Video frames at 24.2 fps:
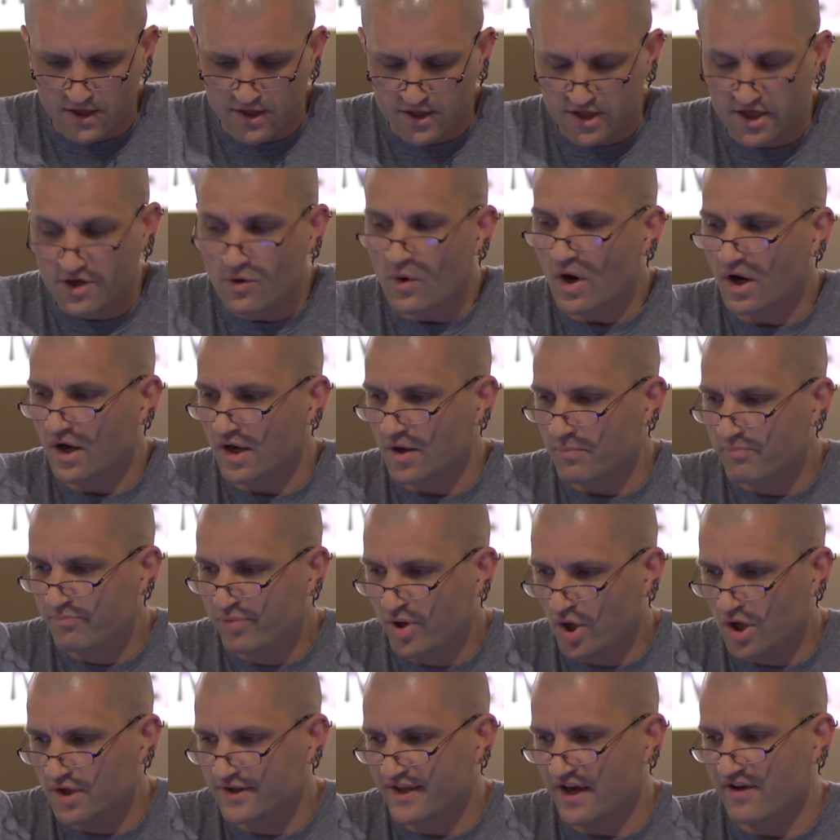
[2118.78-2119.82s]
You are going to
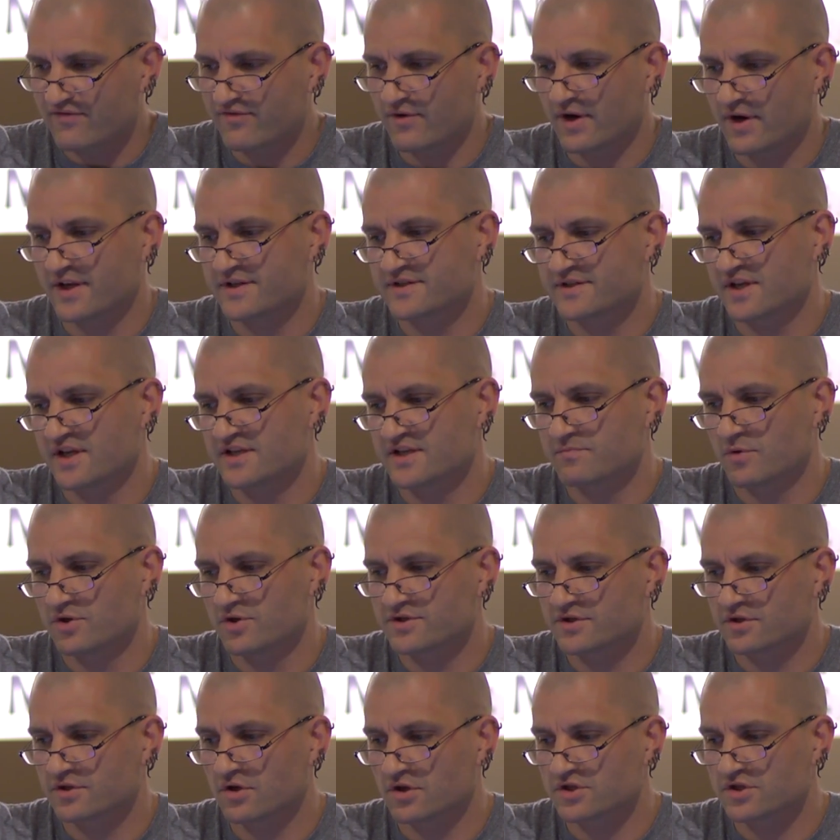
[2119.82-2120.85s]
put that Frankenstein's
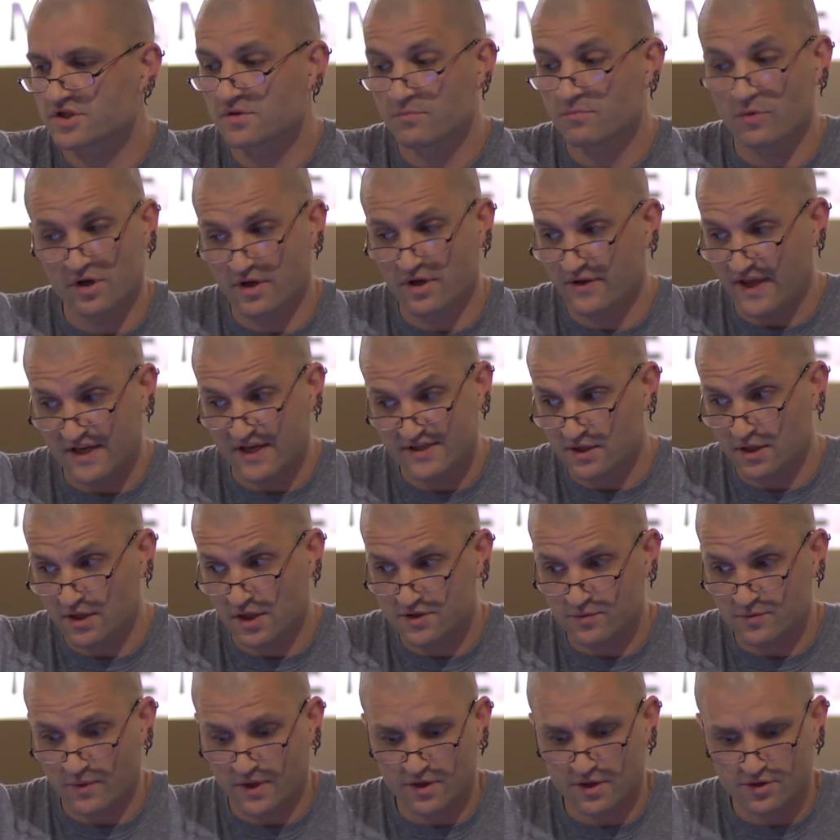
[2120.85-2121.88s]
monster costume on, and that is the
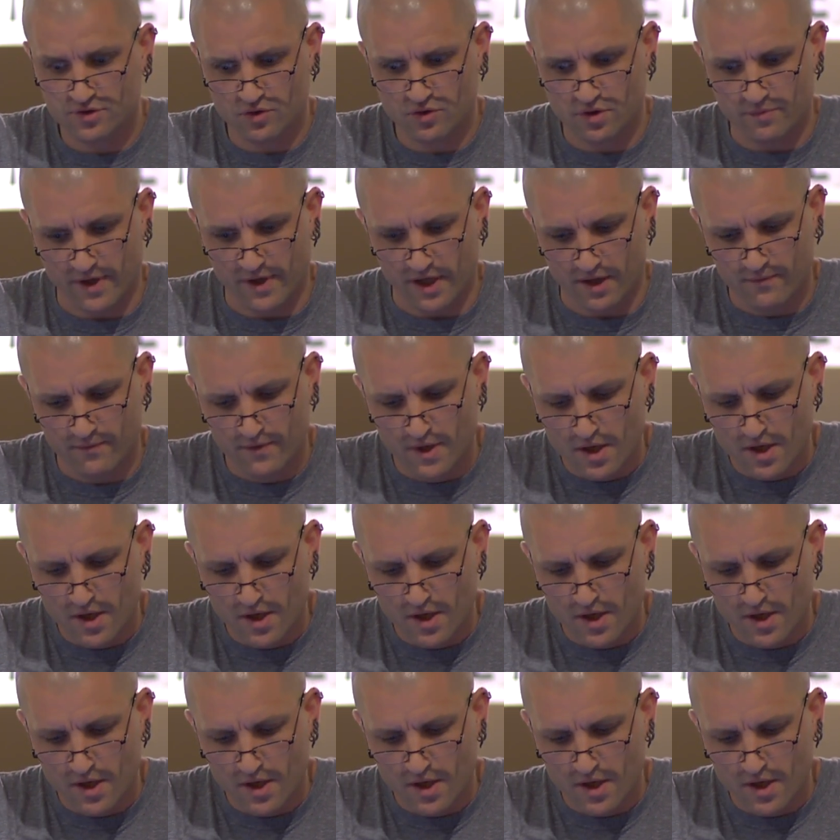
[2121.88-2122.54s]
last we're going to talk about it.